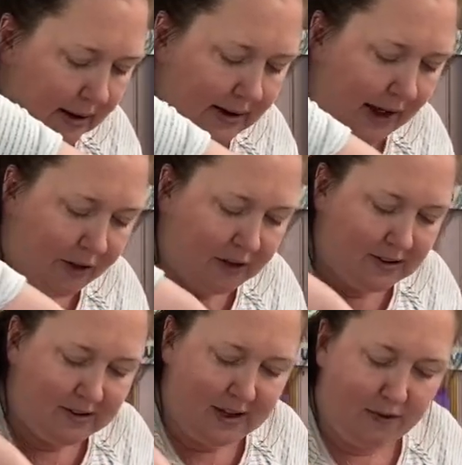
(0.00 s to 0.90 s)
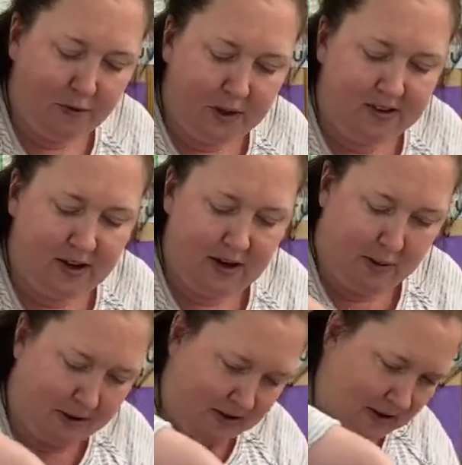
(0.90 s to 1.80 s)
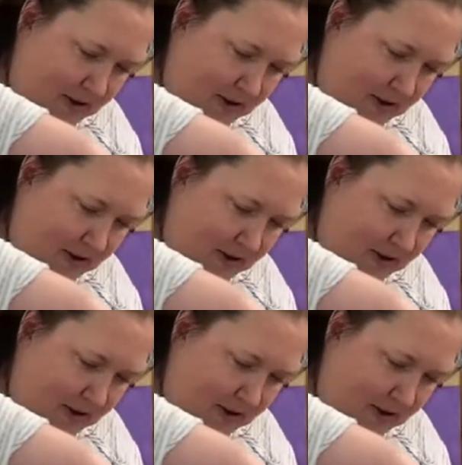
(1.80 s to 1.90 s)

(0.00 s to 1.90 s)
Now this is sand for my sand table. It's got